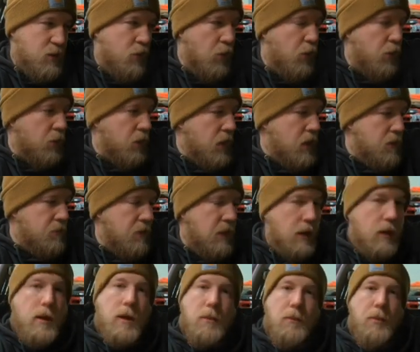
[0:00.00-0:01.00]
three
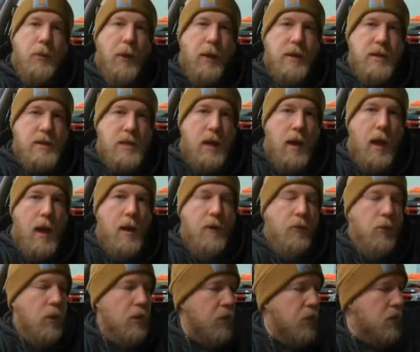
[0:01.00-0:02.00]
big complaints I
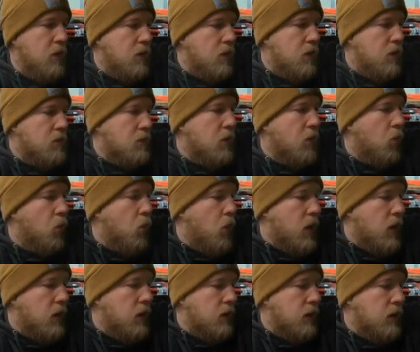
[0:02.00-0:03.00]
have with it. Number
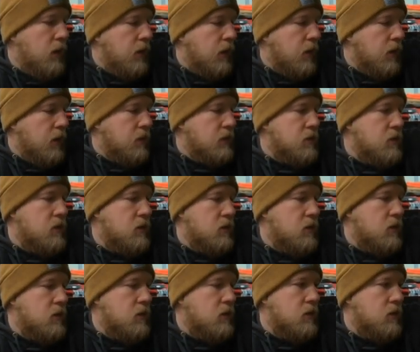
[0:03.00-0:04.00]
one, it
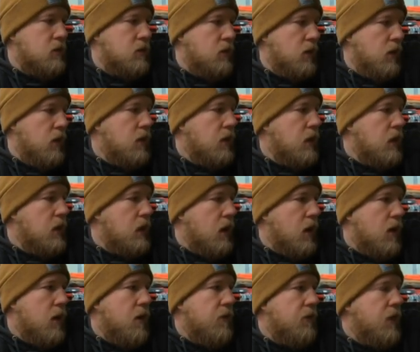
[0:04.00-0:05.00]
is in the
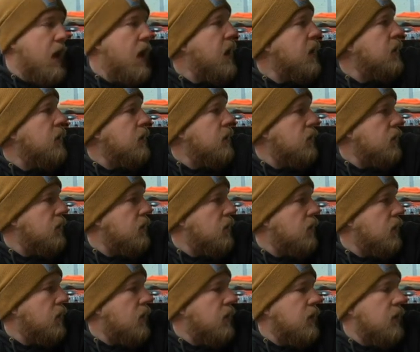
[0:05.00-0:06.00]
year I've had it,
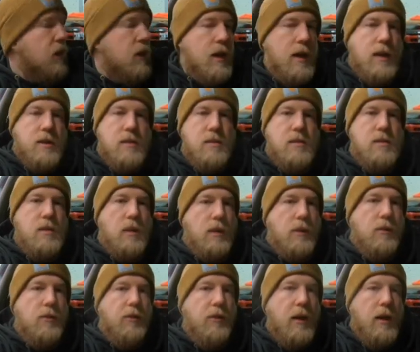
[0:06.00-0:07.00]
it has
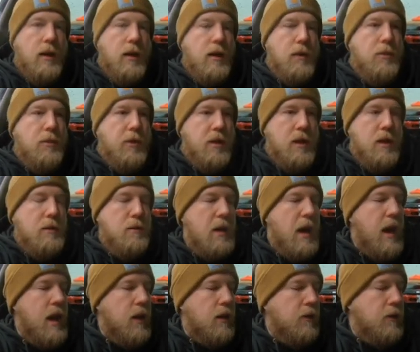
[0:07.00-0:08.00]
sun faded pretty
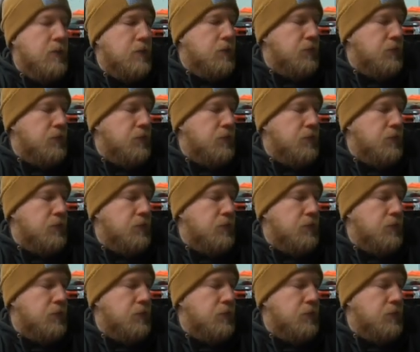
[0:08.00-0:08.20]
bad.